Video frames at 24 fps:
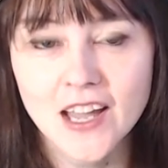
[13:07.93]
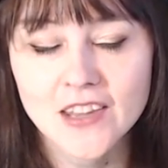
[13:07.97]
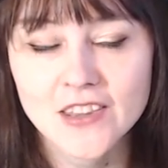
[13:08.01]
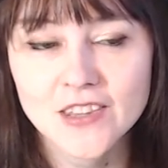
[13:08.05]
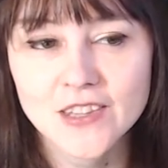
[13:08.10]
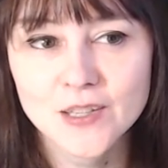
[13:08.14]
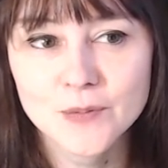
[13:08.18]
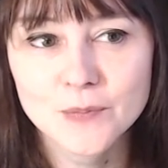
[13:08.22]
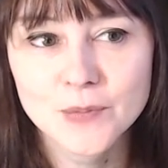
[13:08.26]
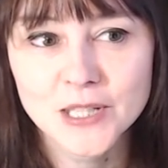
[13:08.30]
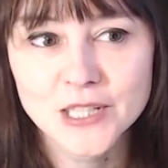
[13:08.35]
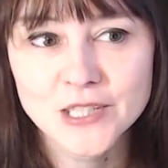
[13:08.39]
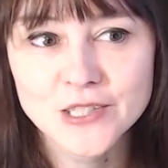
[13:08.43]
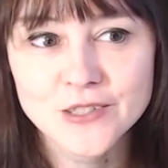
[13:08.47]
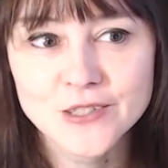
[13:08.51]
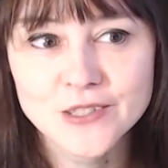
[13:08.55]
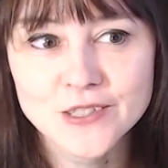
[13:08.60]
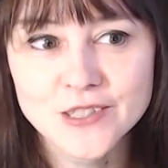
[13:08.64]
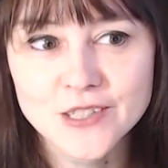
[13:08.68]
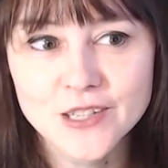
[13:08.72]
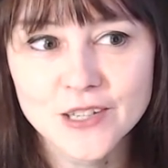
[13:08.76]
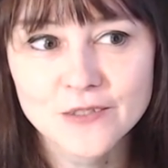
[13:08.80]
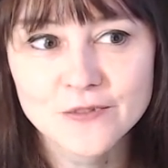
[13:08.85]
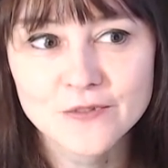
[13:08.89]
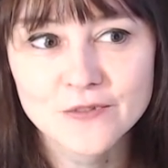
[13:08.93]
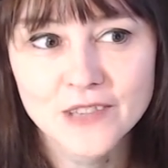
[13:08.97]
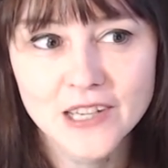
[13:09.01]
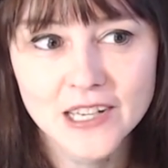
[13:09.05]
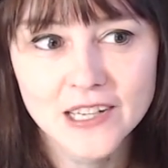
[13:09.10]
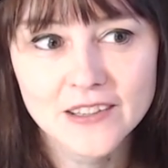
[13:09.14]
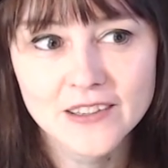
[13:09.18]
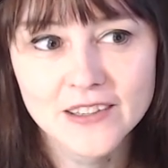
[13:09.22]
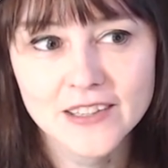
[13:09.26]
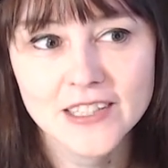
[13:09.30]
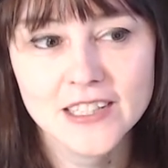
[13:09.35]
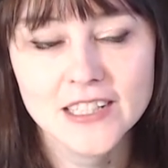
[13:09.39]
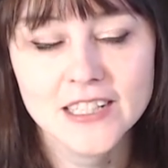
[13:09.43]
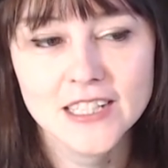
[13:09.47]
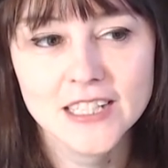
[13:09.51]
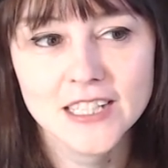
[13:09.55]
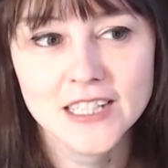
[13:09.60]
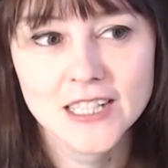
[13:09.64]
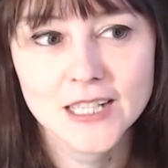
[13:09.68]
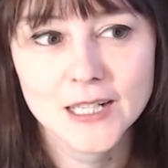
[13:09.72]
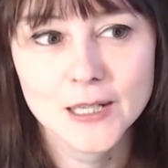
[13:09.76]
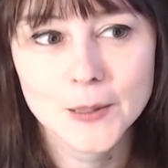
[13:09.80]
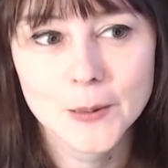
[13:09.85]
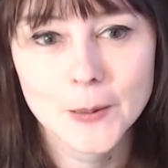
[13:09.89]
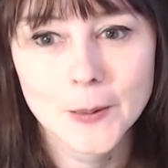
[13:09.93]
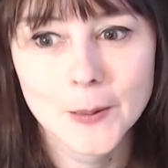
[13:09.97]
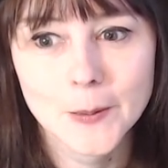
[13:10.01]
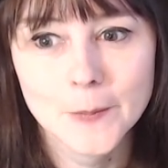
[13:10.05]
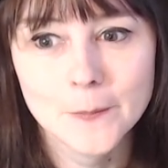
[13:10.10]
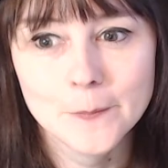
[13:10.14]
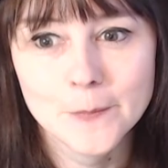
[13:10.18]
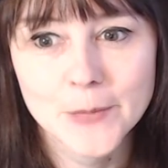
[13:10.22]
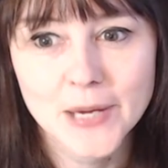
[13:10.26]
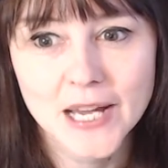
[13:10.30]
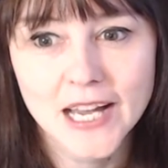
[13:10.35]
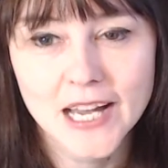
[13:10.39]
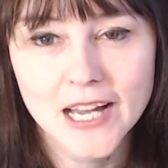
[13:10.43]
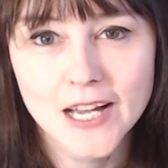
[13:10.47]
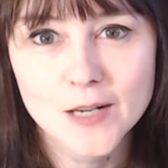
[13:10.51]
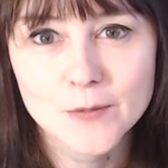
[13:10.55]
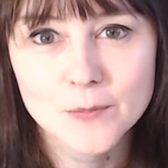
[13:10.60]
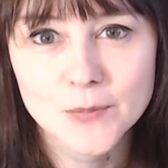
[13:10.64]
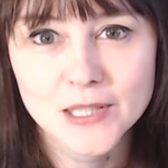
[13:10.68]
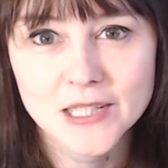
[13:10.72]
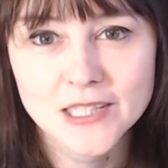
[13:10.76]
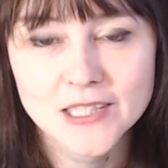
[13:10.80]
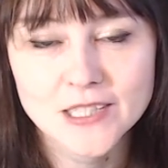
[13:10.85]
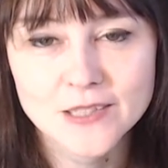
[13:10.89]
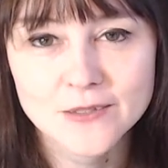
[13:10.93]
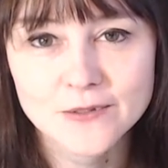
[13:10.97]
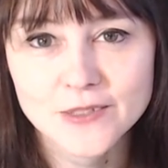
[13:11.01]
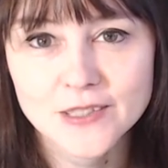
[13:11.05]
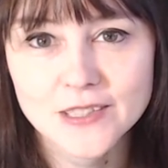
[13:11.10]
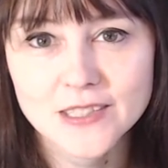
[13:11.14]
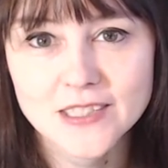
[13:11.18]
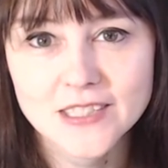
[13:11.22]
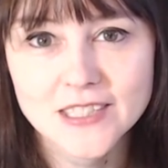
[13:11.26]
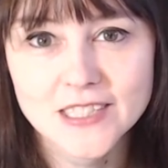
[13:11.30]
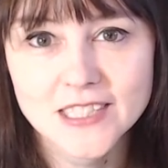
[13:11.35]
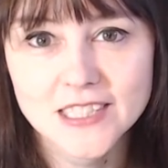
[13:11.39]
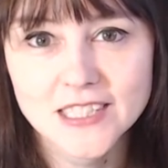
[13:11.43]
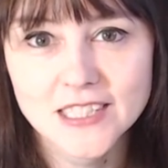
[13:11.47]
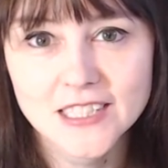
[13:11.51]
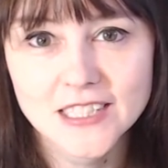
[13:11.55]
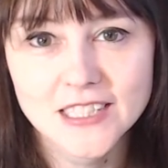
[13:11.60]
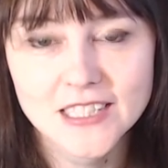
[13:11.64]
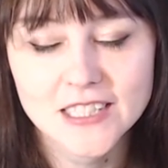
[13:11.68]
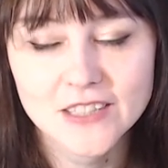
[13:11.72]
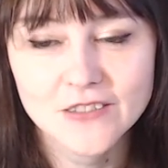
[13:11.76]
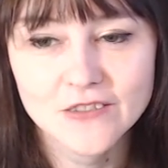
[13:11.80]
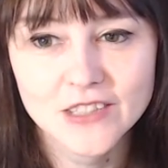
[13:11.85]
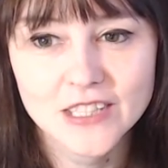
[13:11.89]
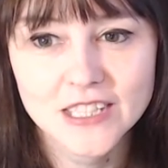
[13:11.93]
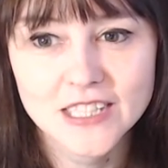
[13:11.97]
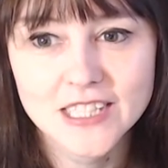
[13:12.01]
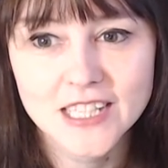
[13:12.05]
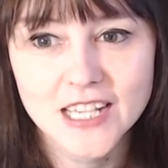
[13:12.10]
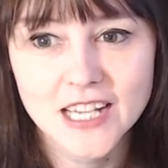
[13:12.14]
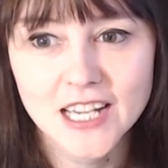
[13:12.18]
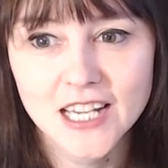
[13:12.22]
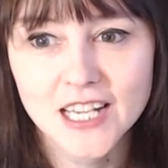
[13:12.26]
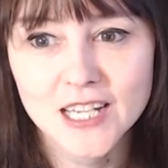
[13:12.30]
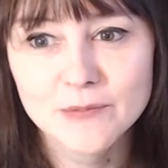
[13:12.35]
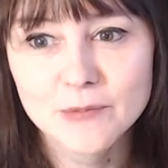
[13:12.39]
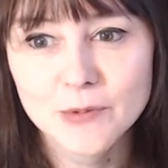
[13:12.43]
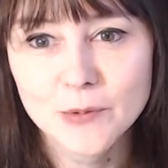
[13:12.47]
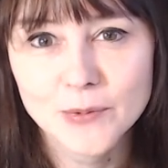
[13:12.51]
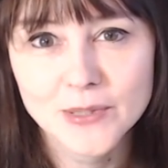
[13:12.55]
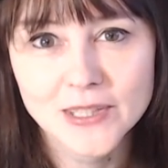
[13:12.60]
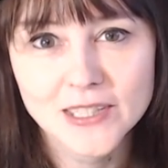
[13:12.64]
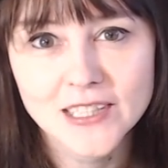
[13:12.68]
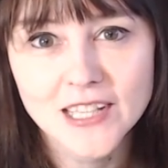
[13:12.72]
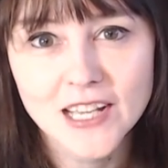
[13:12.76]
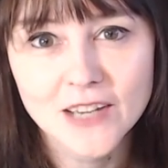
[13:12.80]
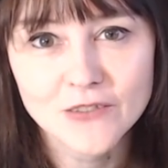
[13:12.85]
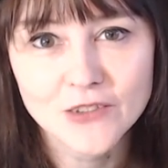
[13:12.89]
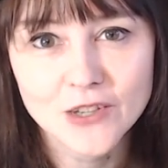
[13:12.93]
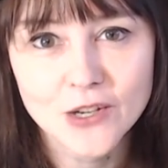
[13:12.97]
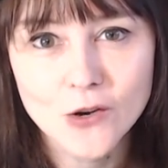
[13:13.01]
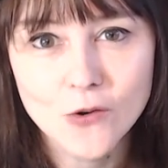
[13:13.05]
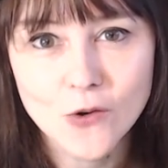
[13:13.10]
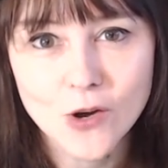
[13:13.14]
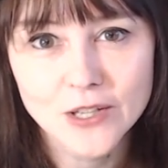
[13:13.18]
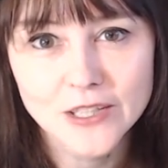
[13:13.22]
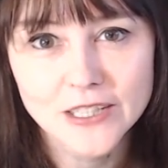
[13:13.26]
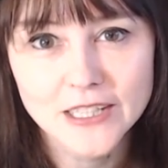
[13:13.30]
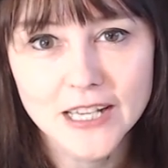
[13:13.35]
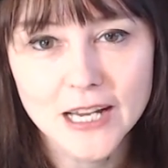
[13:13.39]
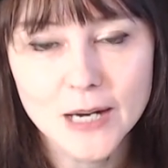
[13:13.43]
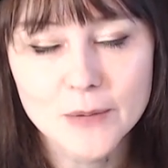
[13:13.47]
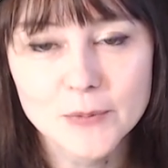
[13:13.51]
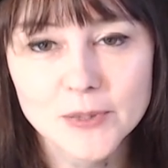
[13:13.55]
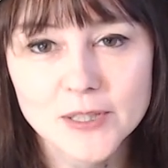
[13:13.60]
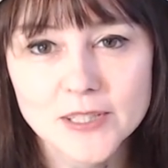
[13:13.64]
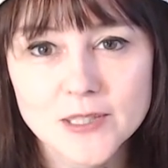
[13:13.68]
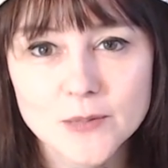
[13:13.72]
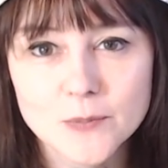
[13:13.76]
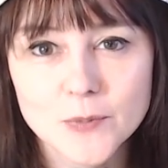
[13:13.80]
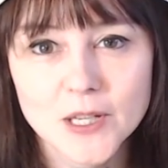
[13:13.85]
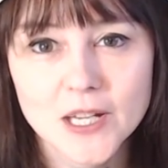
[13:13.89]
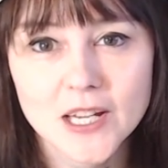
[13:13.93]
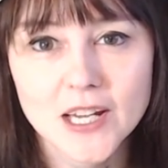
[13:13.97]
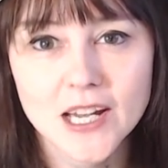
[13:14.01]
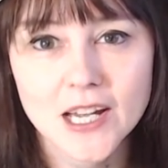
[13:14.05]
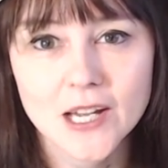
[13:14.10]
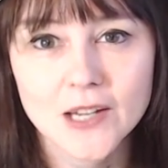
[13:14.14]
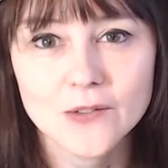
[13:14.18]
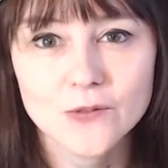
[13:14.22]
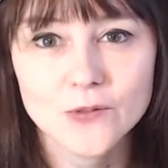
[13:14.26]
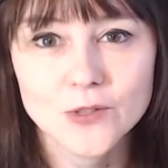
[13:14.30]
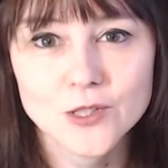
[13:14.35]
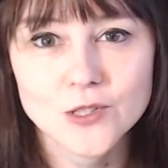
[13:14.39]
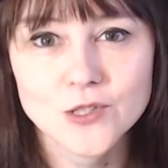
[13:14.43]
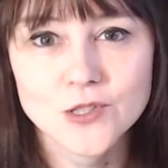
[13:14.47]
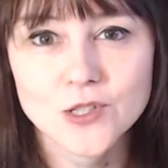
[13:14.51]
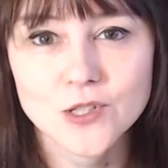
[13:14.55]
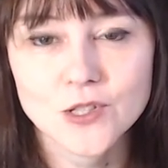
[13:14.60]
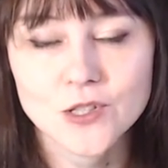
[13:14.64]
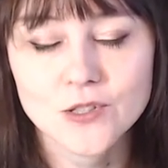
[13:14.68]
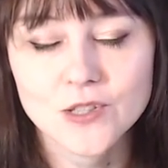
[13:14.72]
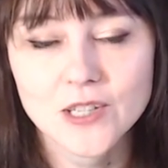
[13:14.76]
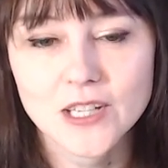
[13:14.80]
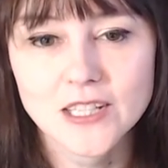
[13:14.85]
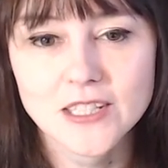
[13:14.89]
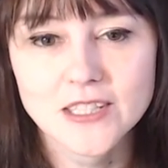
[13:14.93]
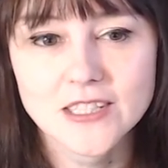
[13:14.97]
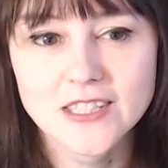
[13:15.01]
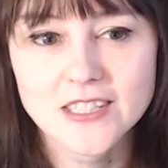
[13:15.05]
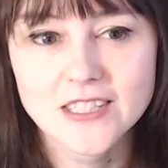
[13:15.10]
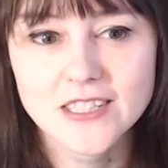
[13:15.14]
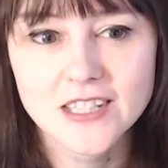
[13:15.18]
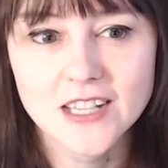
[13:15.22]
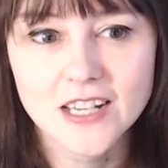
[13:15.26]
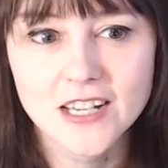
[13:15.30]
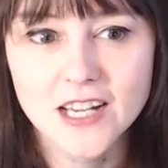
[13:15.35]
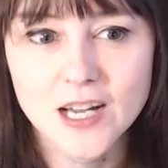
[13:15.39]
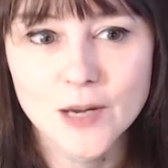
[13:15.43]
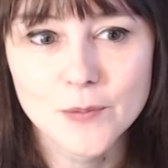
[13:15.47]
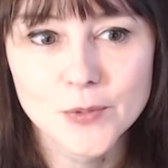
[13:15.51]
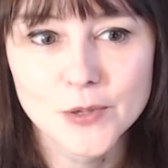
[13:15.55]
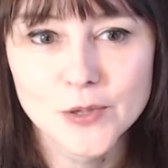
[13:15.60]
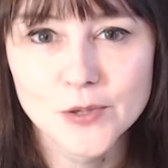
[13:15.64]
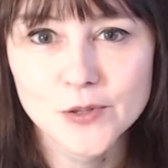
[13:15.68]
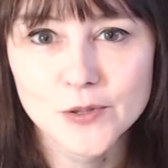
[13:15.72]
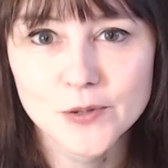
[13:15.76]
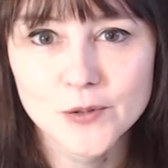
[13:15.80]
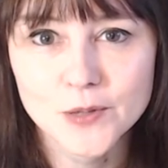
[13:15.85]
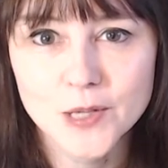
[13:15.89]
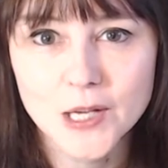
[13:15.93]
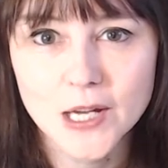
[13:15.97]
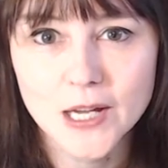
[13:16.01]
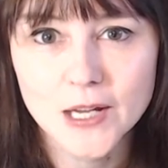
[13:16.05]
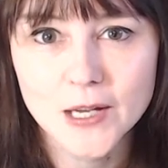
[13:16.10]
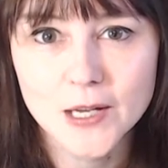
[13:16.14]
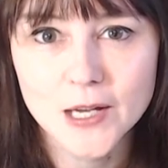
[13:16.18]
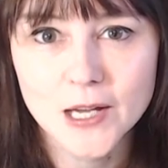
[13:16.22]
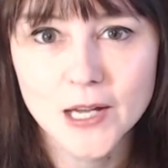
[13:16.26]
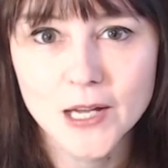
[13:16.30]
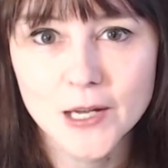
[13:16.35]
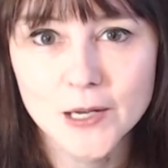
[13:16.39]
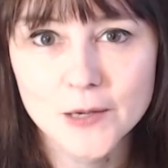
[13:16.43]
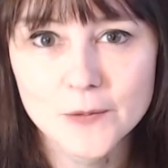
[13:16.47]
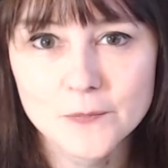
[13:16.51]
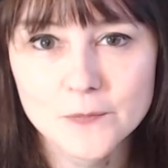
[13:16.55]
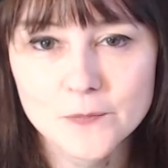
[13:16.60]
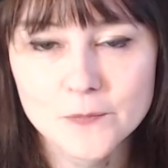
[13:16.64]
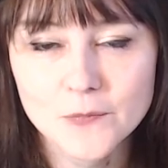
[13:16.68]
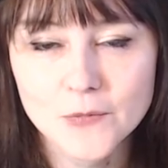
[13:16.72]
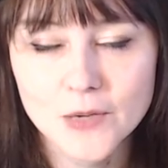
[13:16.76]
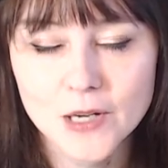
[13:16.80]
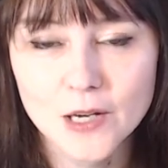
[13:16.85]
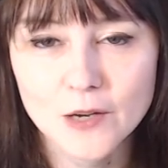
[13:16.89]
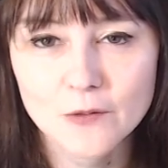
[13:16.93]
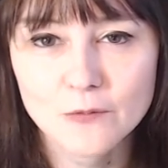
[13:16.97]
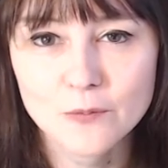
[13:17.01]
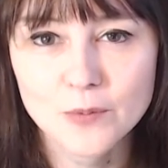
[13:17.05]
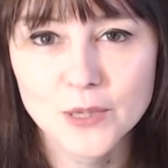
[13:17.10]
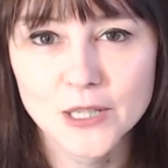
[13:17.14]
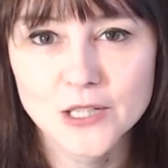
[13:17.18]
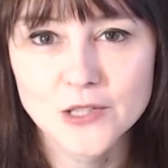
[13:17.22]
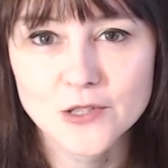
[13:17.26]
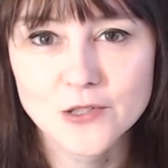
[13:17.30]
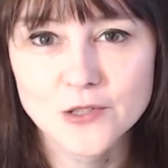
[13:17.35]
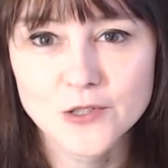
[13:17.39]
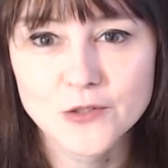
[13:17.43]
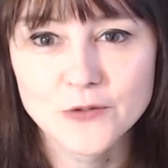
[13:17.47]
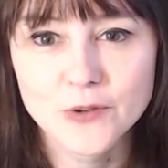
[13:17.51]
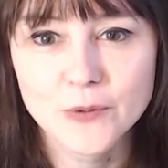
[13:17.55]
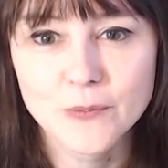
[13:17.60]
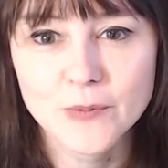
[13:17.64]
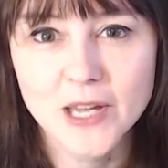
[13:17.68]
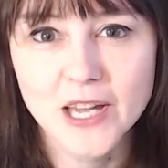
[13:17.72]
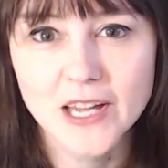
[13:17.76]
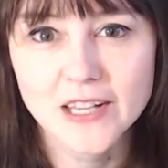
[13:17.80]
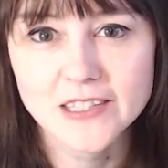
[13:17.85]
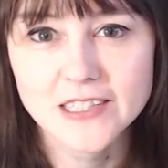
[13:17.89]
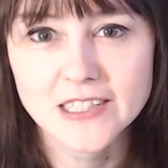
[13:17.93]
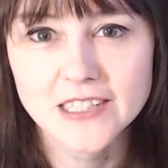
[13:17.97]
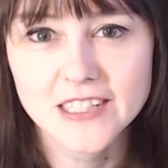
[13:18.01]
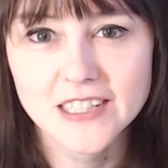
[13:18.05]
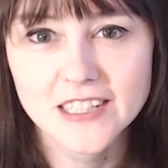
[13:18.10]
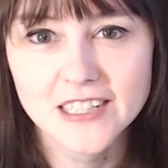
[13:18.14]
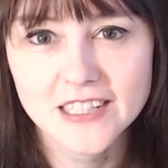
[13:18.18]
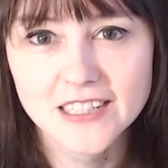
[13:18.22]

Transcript: The pictures are very bad because it was evening time and we didn't have good quality cameras, but I will show you guys a couple um, of pictures from that to,